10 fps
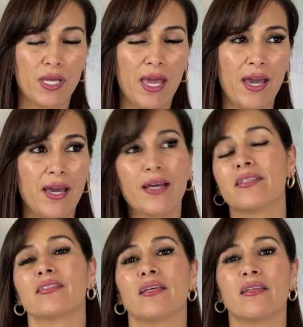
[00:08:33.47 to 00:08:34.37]

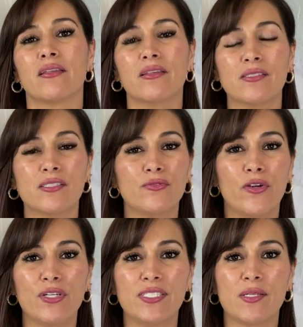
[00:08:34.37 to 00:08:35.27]
And this is
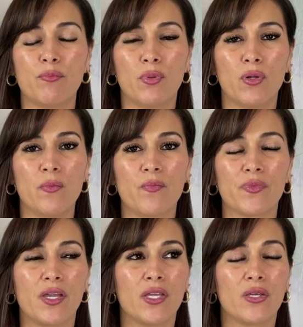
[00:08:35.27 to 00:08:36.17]
very simple.
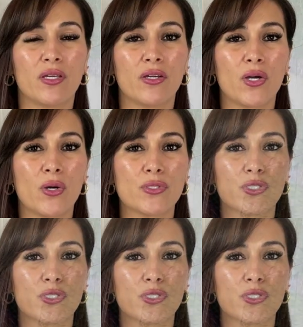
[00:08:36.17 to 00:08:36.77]
You can go